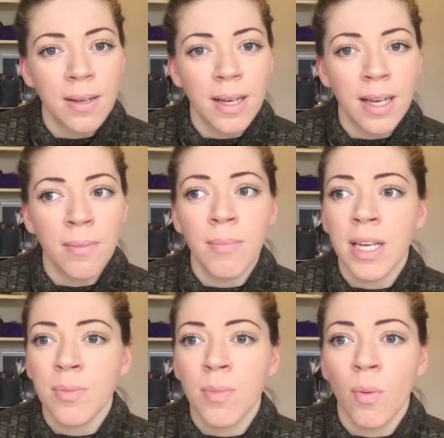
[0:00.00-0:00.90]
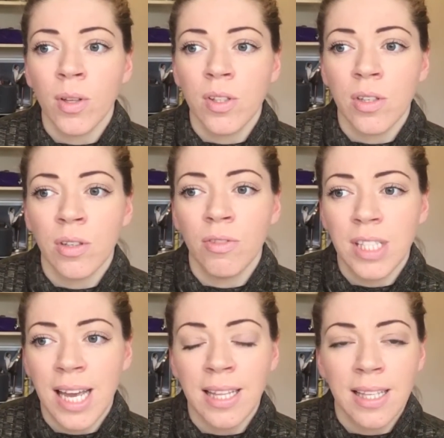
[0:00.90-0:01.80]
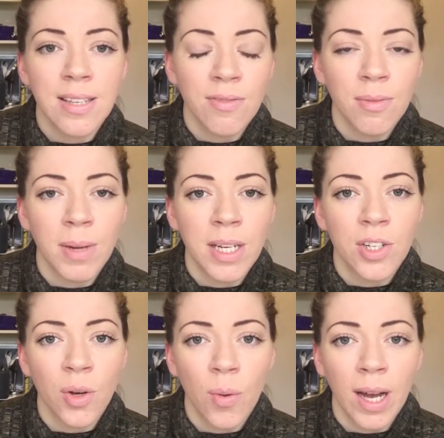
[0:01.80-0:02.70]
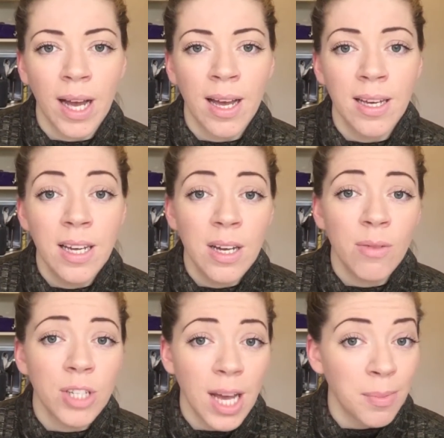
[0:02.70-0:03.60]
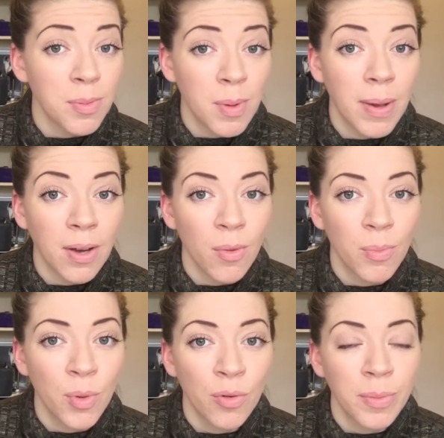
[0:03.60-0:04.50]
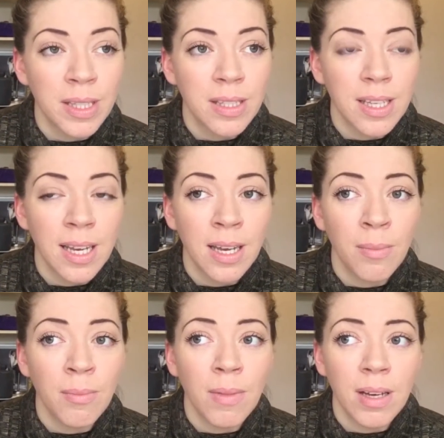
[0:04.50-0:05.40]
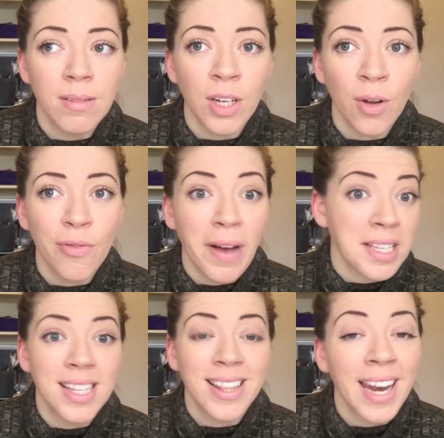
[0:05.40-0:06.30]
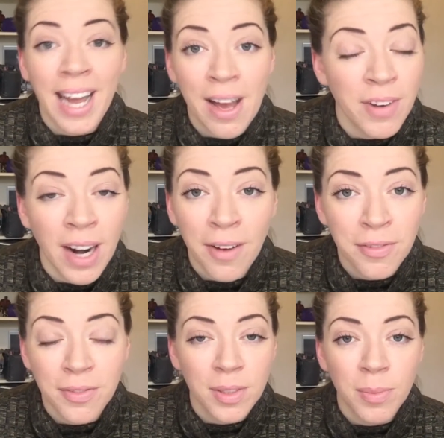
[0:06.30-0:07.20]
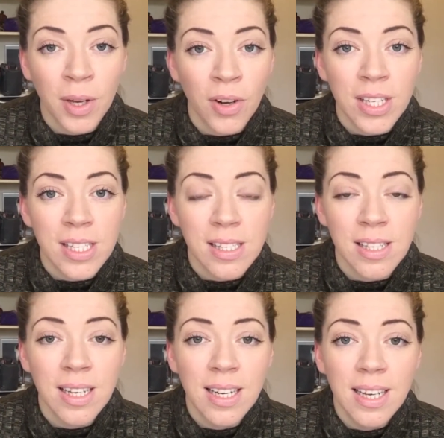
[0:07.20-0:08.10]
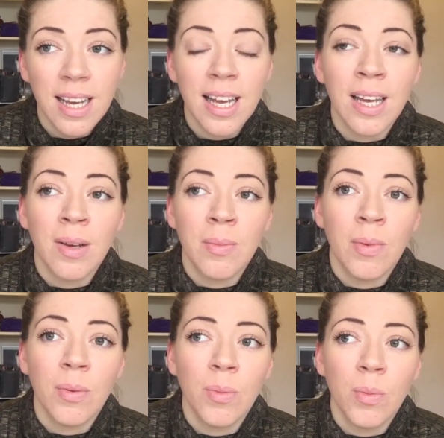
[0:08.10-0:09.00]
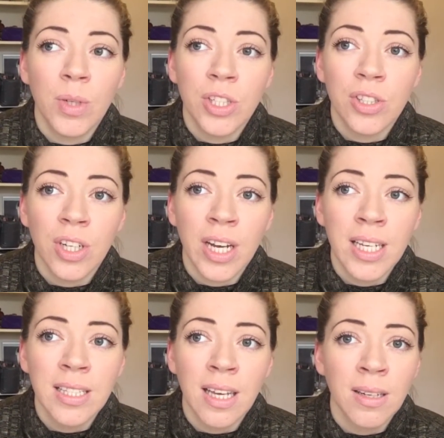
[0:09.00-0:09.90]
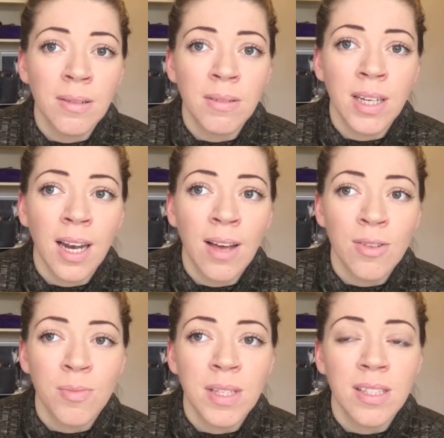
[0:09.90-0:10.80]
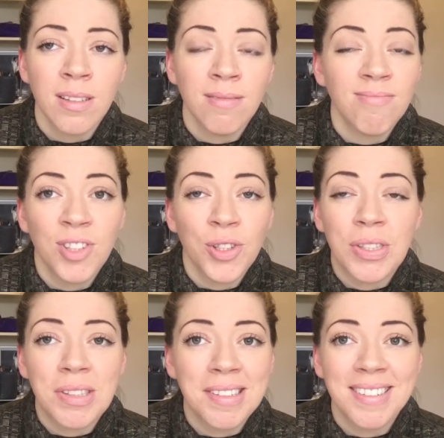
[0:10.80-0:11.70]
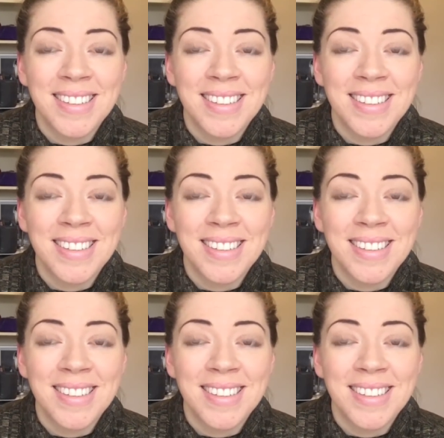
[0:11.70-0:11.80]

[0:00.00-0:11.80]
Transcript: It makes me want to retain this information quicker, which helps me pick up movement, you know, faster than I ever have, to be honest, which is great, and it allows me to just